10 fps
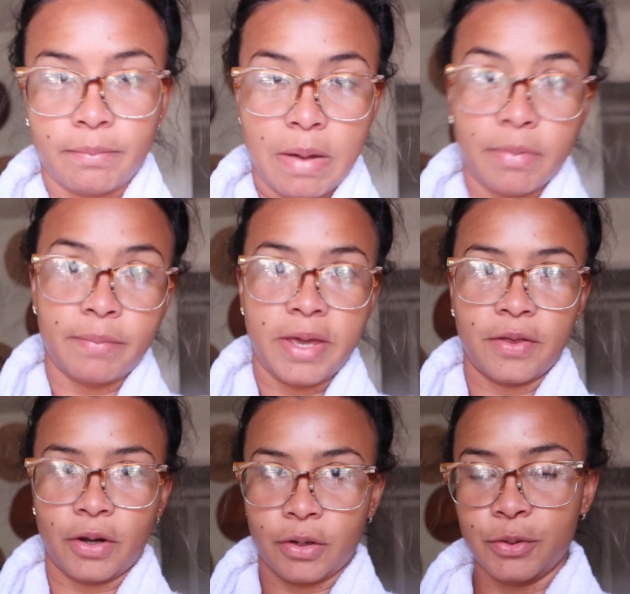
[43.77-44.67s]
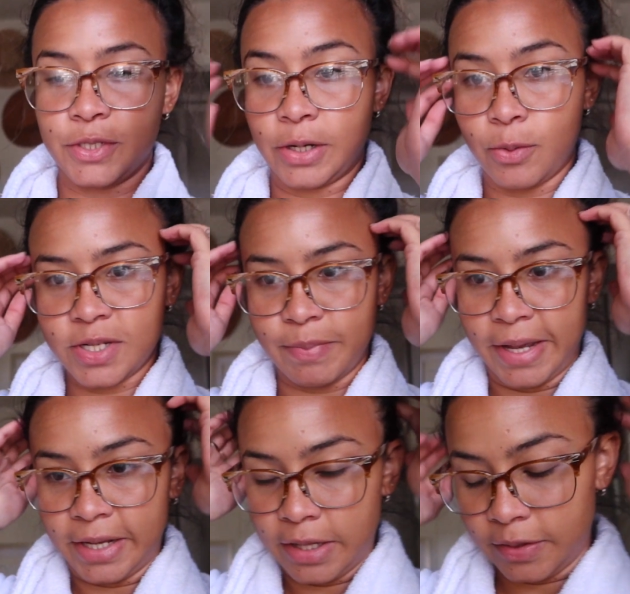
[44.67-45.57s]
Remember me, the girl who said who wasn't
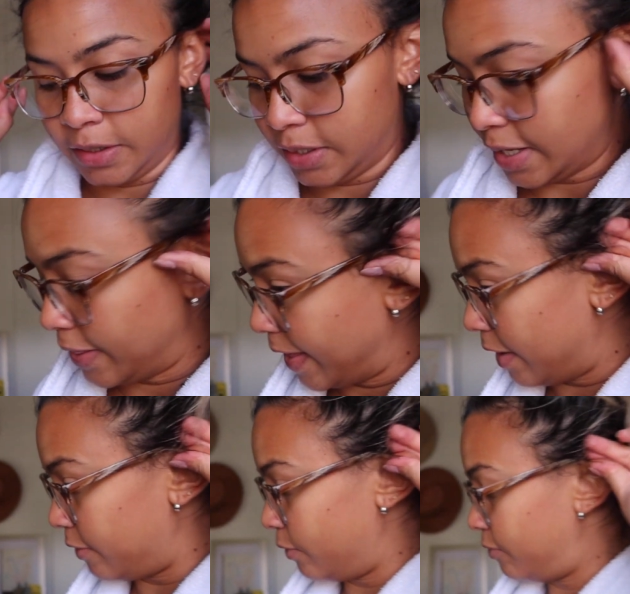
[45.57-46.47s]
buying anything? Yeah, that